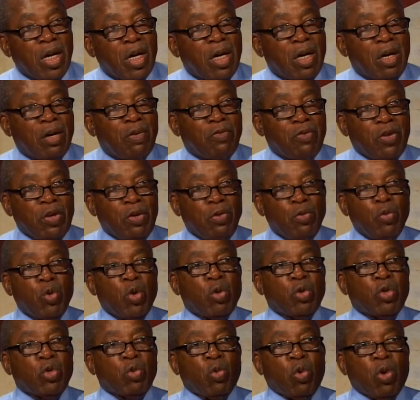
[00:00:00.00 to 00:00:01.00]
If you
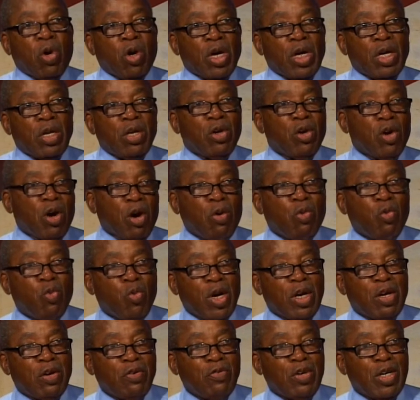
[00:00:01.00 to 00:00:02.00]
want to walk in North
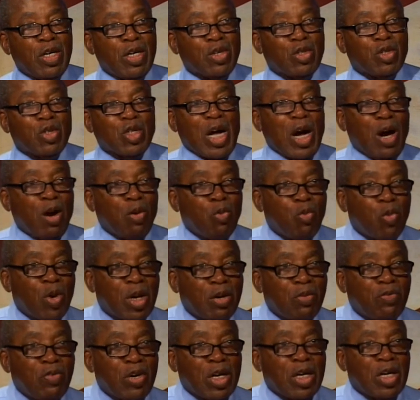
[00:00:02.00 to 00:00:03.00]
Winterville or South
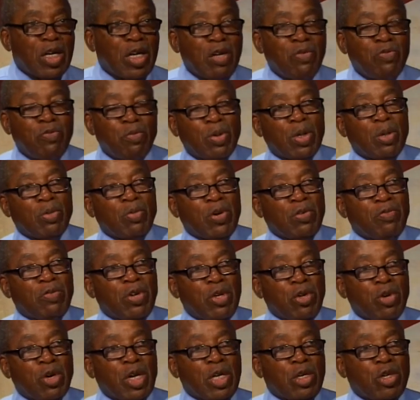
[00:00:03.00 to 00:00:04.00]
Winterville or East Winterville,
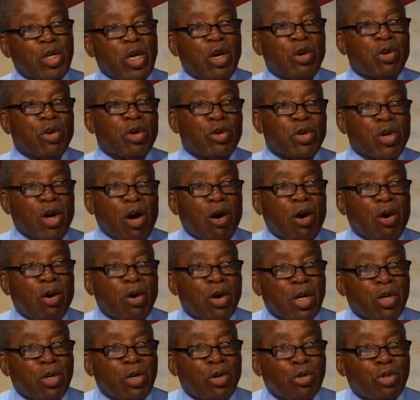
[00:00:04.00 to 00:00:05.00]
you can take your
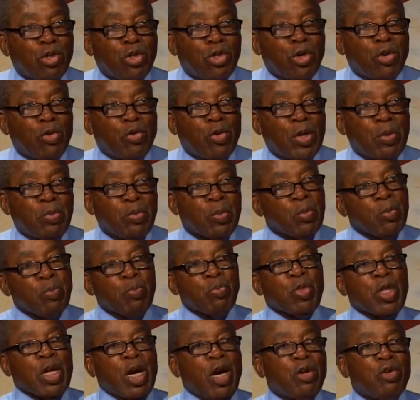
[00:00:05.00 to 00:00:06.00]
dog and your children,
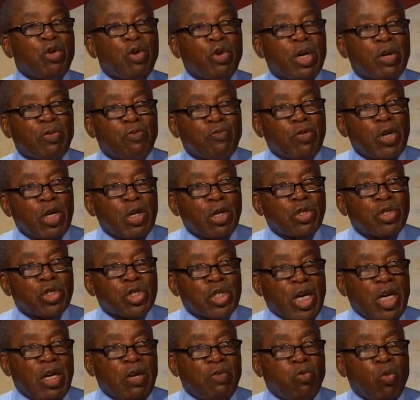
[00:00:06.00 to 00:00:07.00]
and you can feel
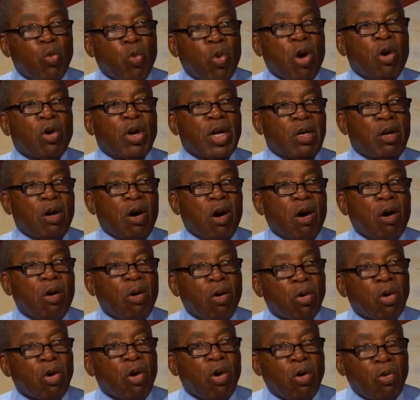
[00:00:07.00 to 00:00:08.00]
safe walking
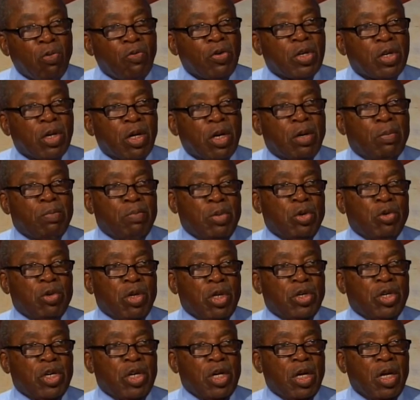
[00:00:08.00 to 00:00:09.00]
all over the
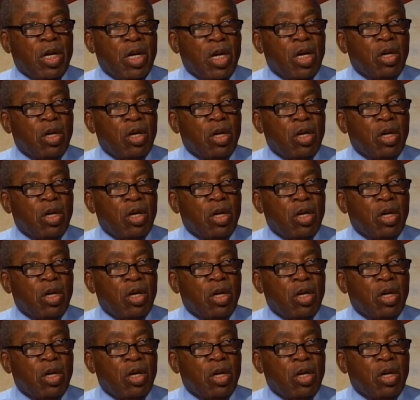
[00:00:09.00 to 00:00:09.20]
community.